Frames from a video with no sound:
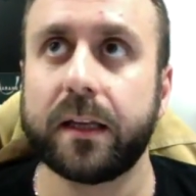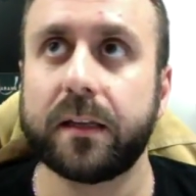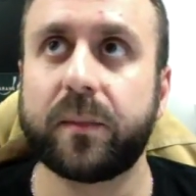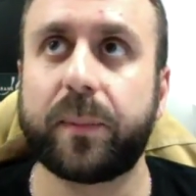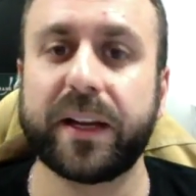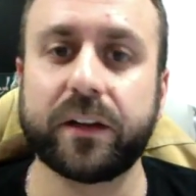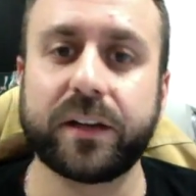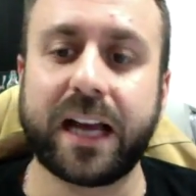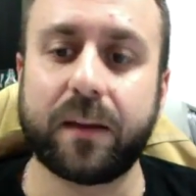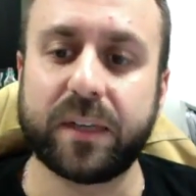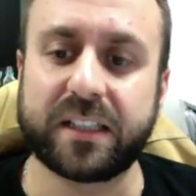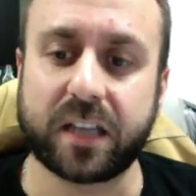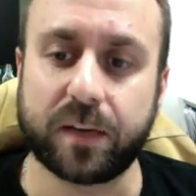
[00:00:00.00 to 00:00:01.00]
depending on how
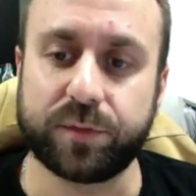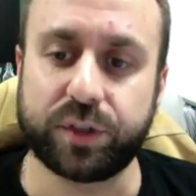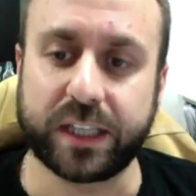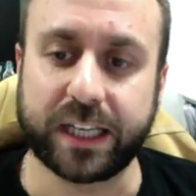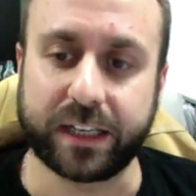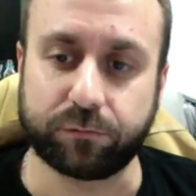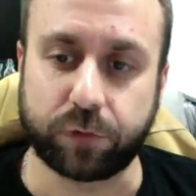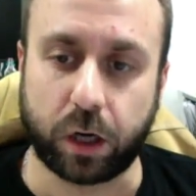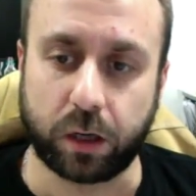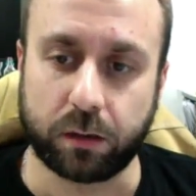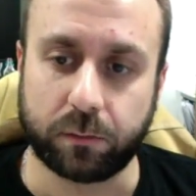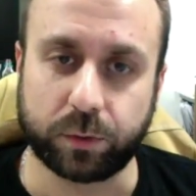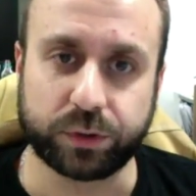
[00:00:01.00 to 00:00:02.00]
many times you get it
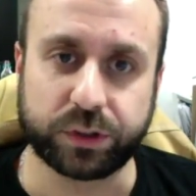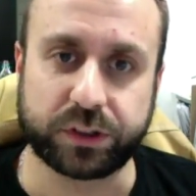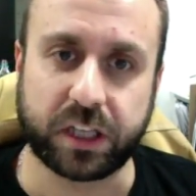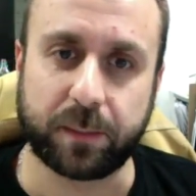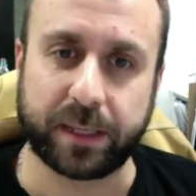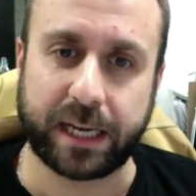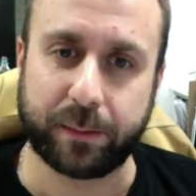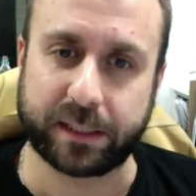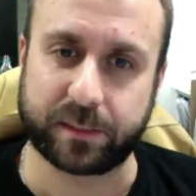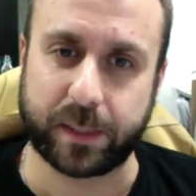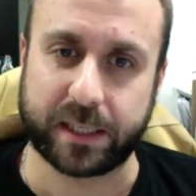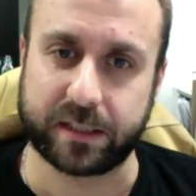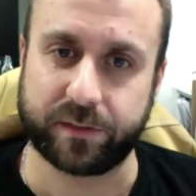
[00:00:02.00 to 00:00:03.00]
wrong, will determine how
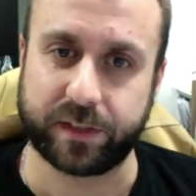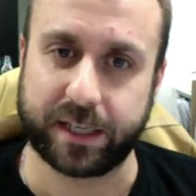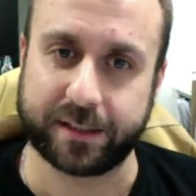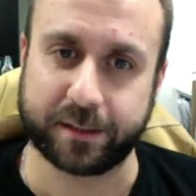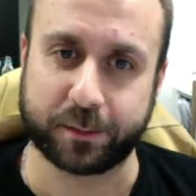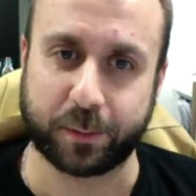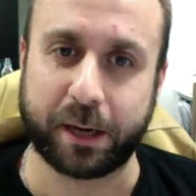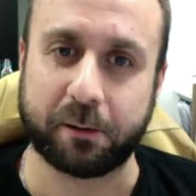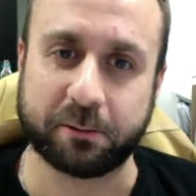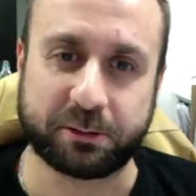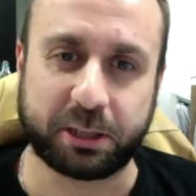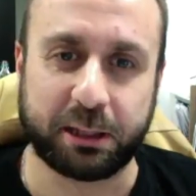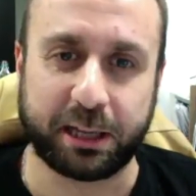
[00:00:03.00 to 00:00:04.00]
expensive it is as well.
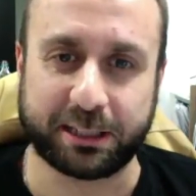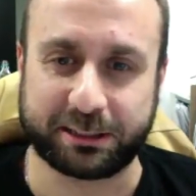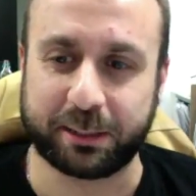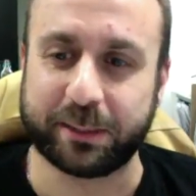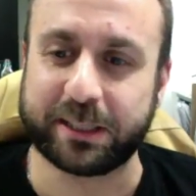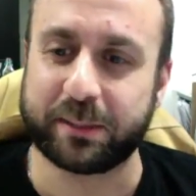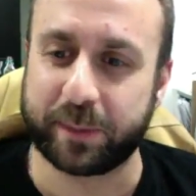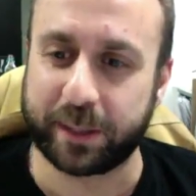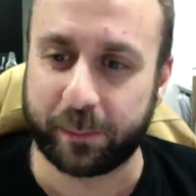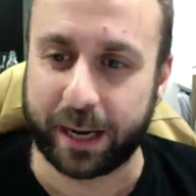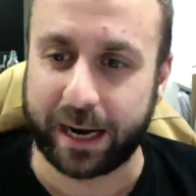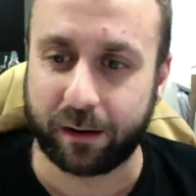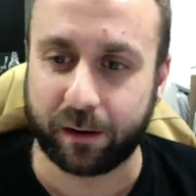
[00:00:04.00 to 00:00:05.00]
So that's something to be
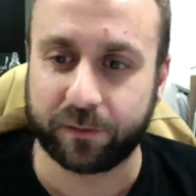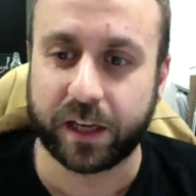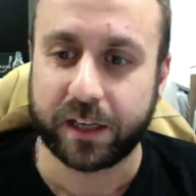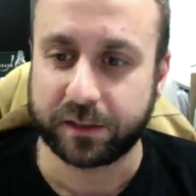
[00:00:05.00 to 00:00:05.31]
aware of.